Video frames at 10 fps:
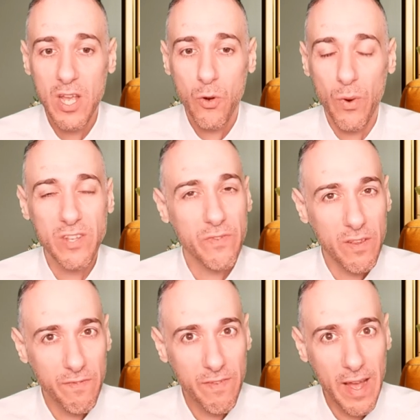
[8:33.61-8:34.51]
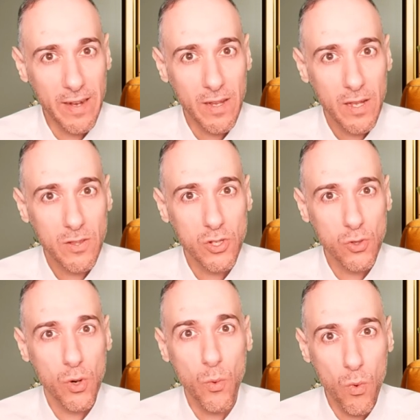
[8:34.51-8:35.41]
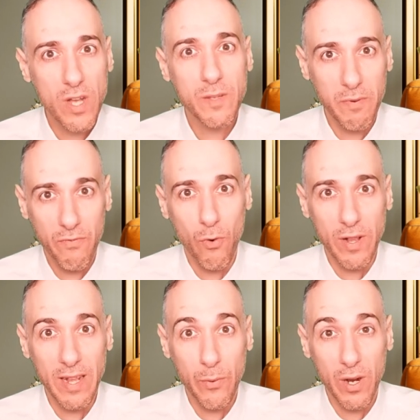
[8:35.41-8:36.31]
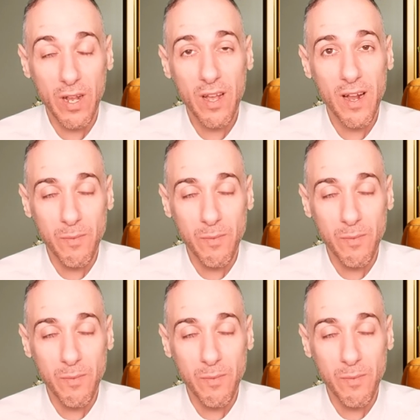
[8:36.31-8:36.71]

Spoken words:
Whereas for the Fed, the story was before that they were going to cut